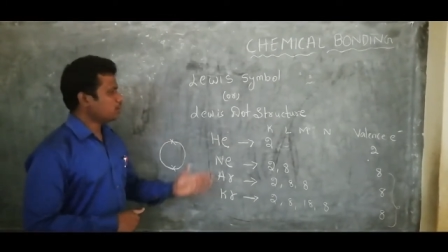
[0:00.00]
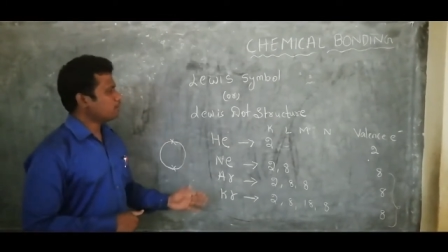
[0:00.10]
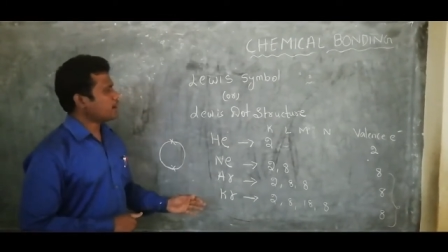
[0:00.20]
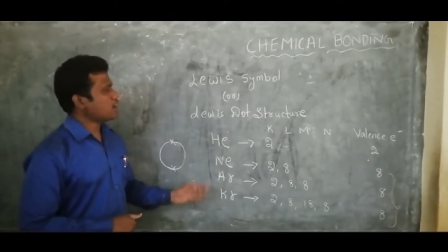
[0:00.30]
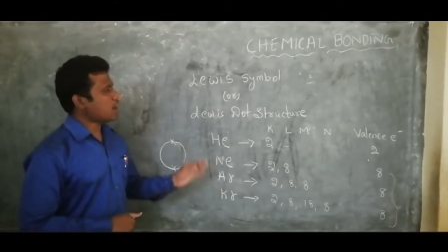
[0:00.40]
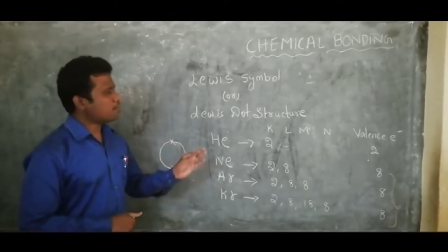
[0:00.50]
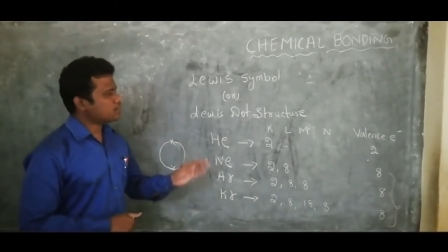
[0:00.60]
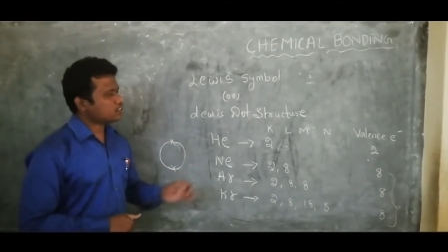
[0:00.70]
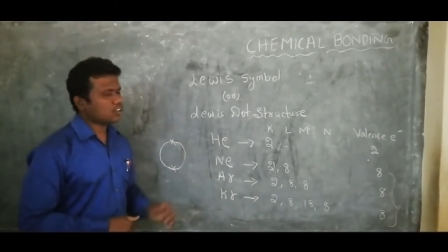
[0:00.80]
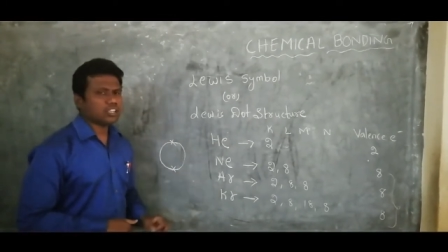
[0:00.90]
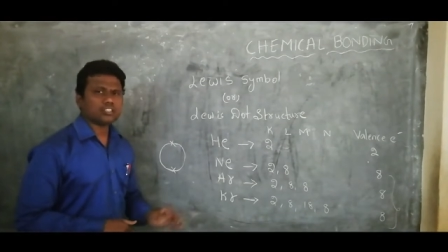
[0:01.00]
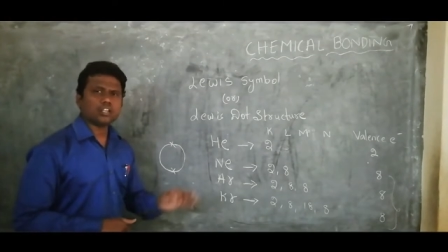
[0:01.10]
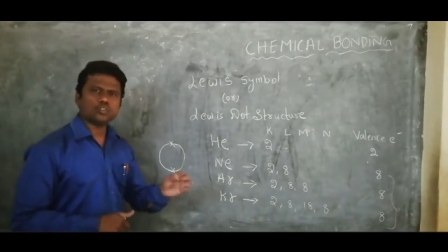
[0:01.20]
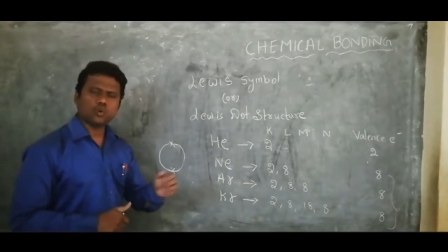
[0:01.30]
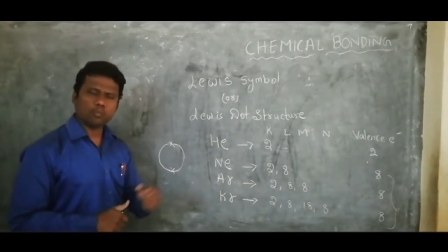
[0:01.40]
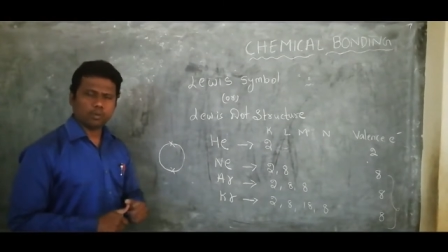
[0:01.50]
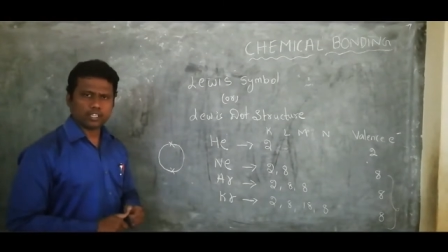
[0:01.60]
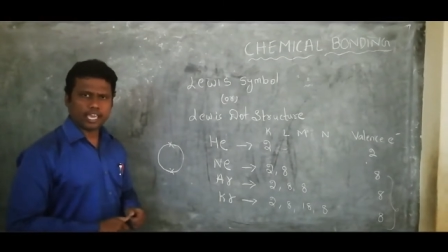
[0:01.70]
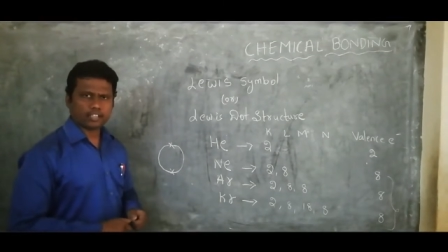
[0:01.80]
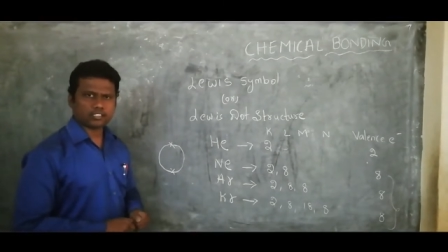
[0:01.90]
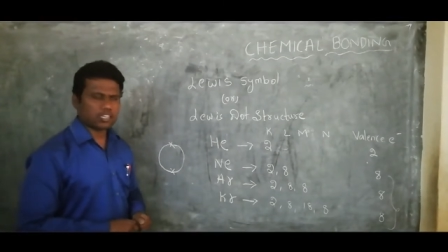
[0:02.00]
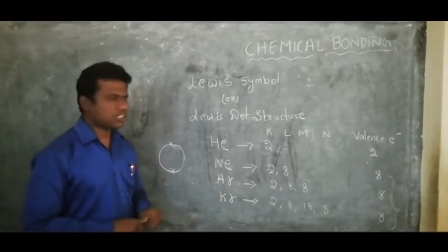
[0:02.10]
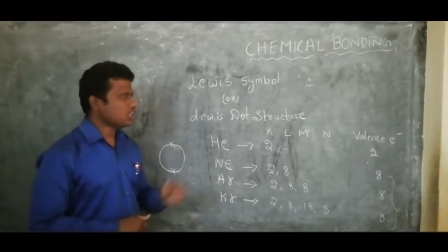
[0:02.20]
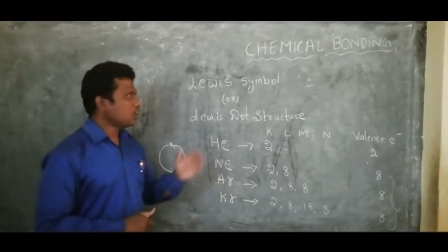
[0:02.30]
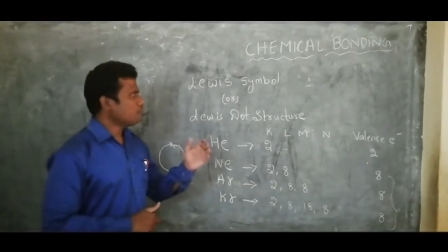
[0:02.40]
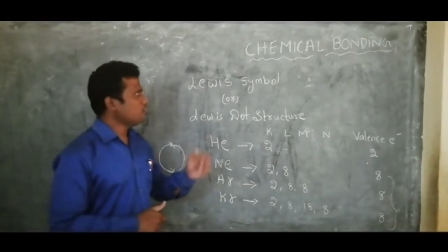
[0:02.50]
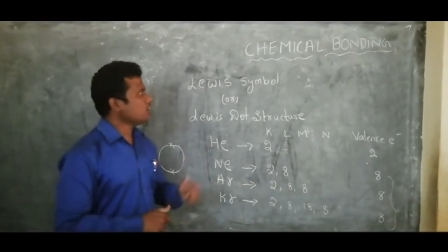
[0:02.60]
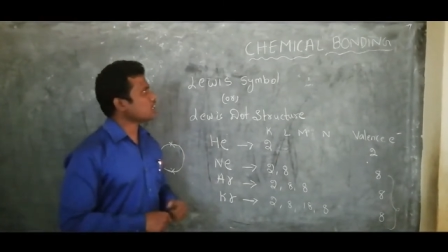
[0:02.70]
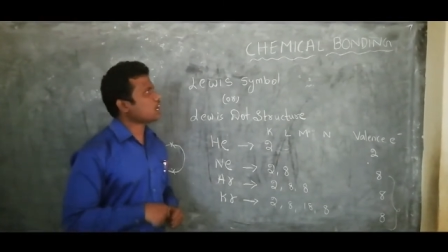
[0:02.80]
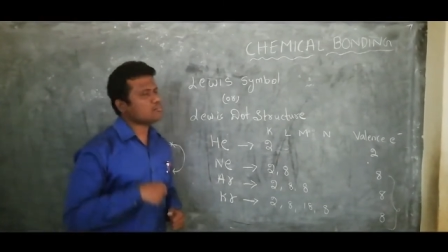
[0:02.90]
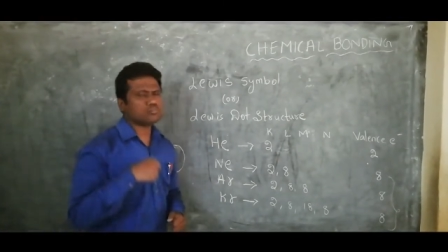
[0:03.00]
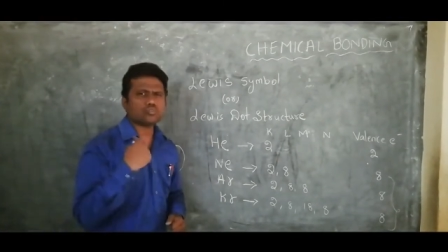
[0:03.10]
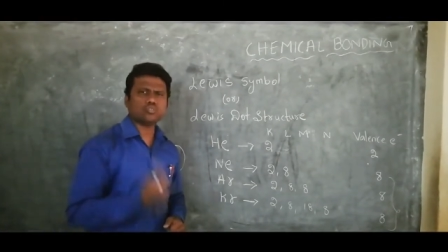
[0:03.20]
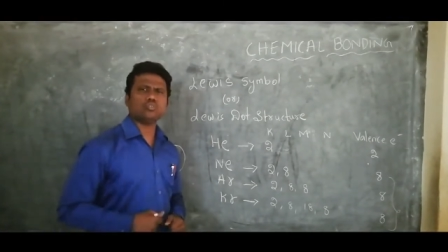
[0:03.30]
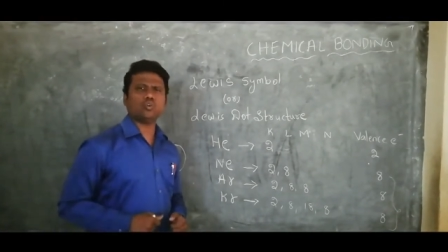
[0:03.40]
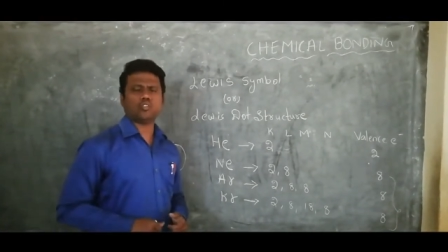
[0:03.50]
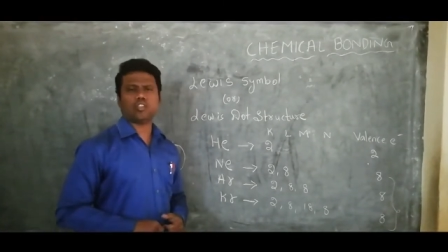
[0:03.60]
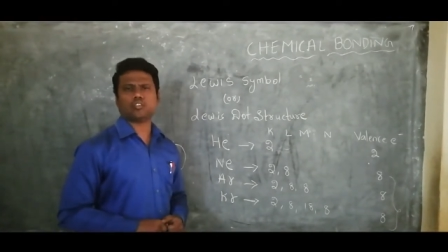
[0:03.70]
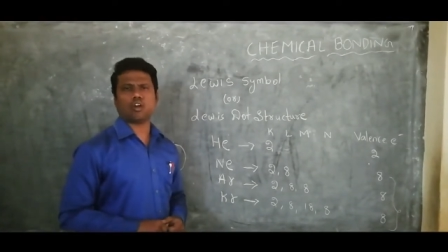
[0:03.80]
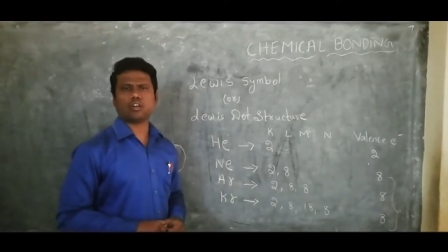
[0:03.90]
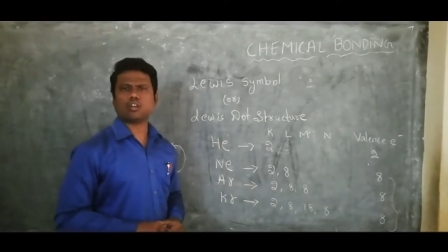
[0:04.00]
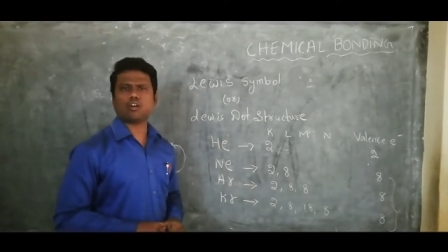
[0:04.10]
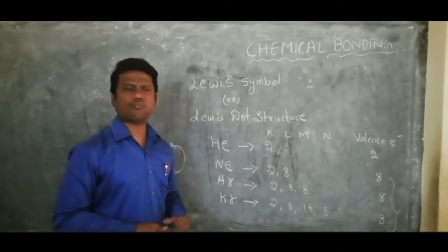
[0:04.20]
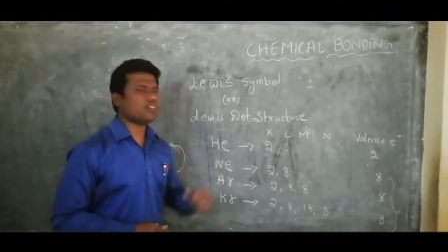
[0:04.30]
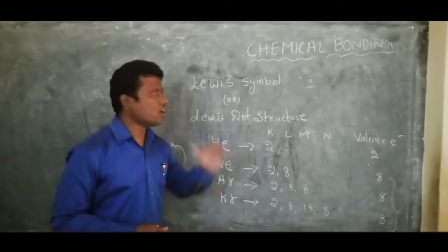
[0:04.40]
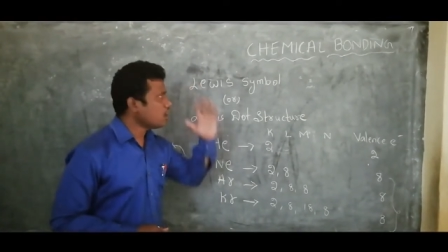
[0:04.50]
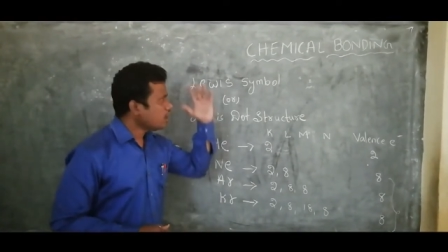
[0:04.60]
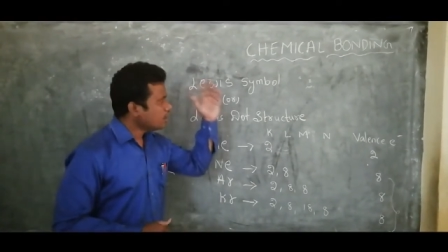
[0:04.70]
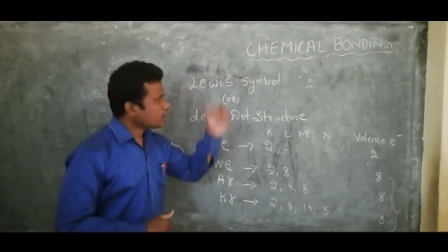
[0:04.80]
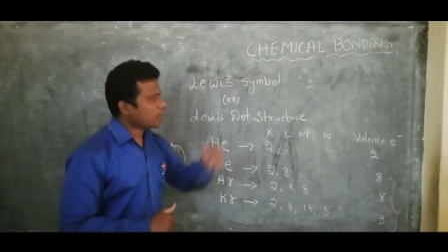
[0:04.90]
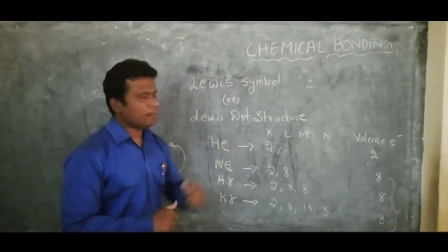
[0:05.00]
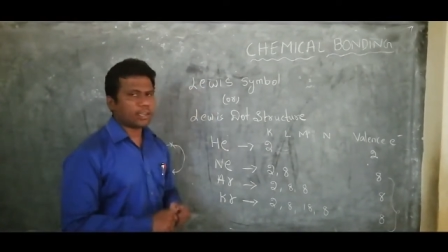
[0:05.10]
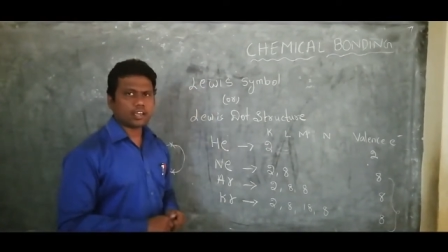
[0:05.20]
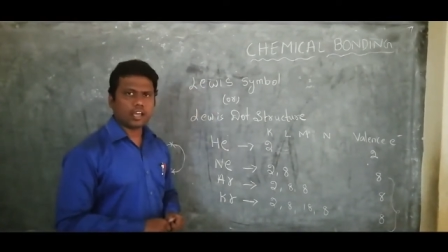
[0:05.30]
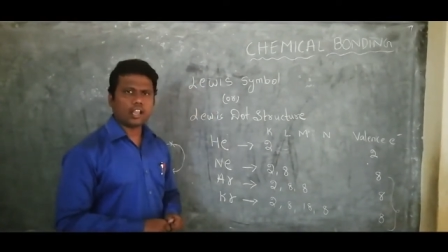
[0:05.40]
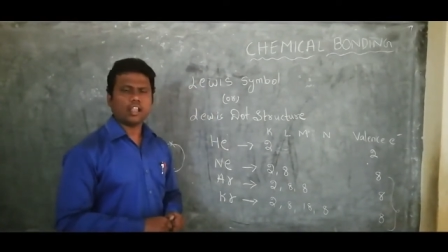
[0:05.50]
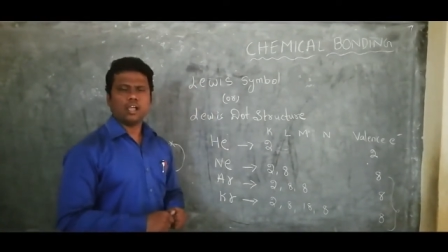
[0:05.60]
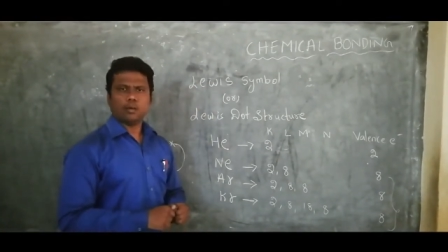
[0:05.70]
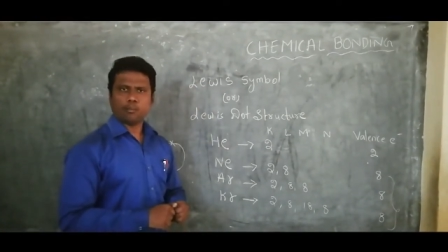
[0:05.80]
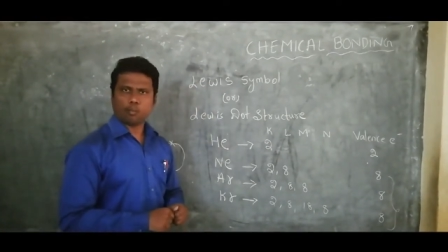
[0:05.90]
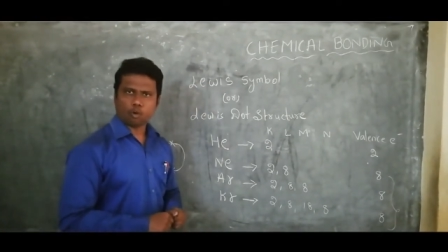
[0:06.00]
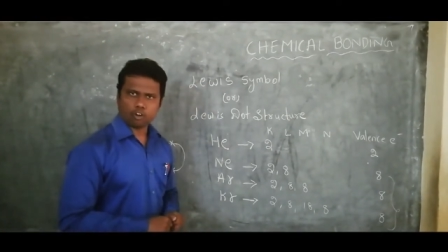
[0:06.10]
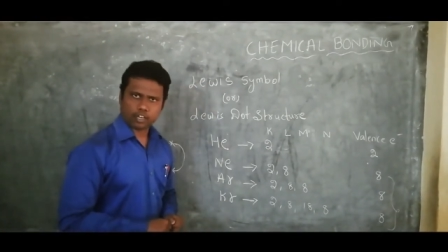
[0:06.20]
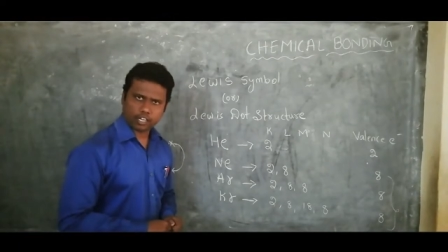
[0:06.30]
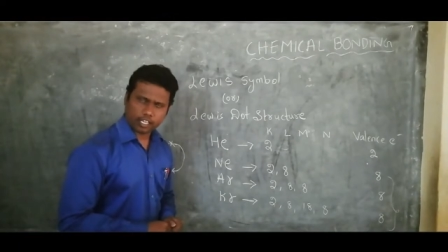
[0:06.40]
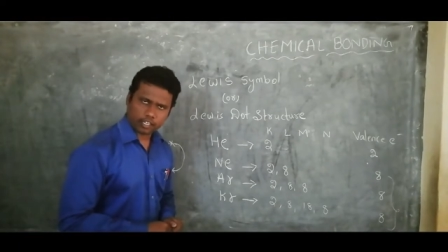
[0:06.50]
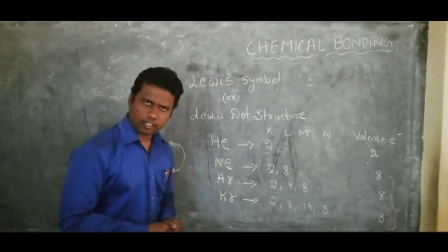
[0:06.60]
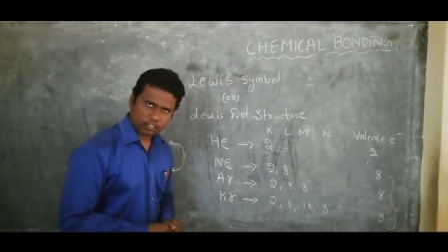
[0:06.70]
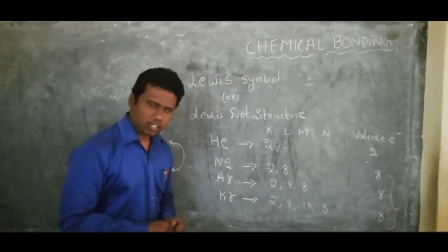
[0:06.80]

By observing the noble gases, we come to know the thought of chemical bonding.